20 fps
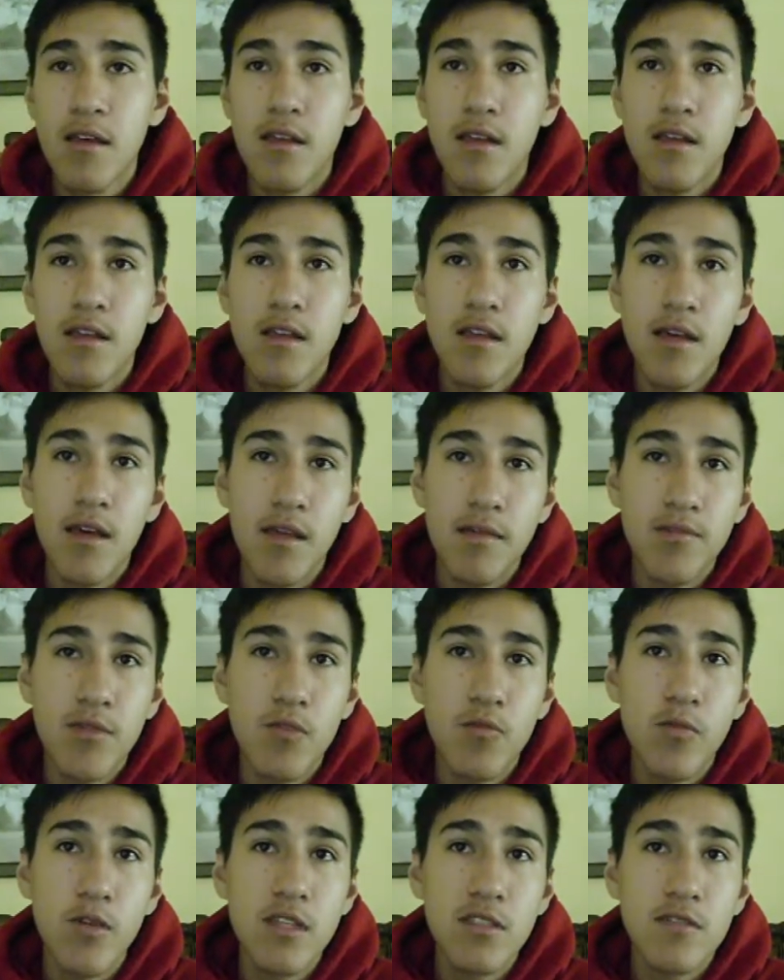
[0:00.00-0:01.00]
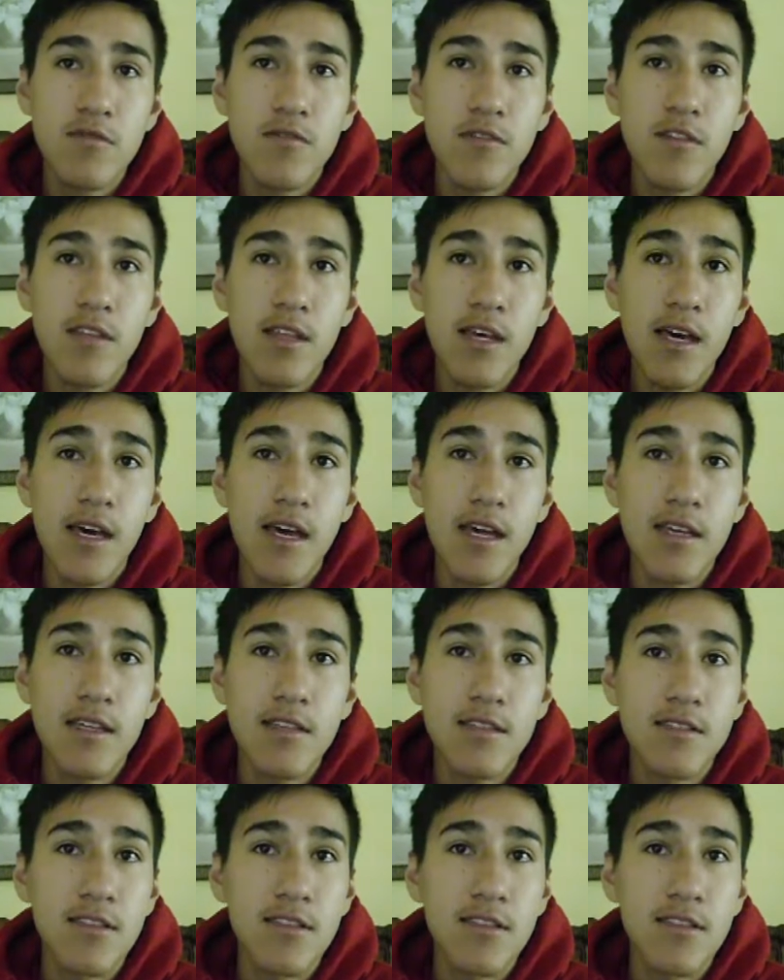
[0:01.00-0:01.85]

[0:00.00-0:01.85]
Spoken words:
yeah, the reason for that is,